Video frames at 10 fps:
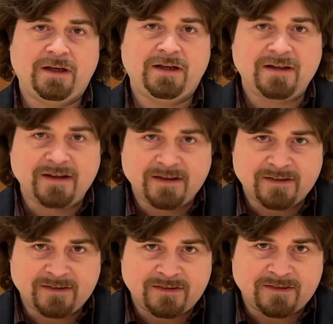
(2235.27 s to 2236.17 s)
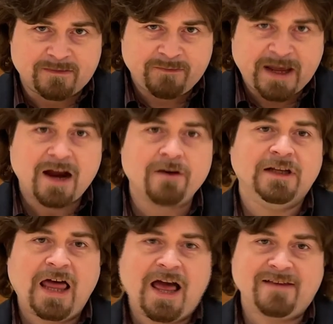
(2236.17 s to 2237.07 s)
It is
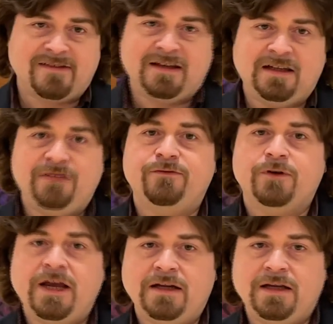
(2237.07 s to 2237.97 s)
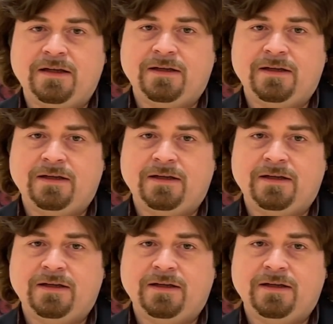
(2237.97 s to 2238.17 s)
paralyzingly frightening.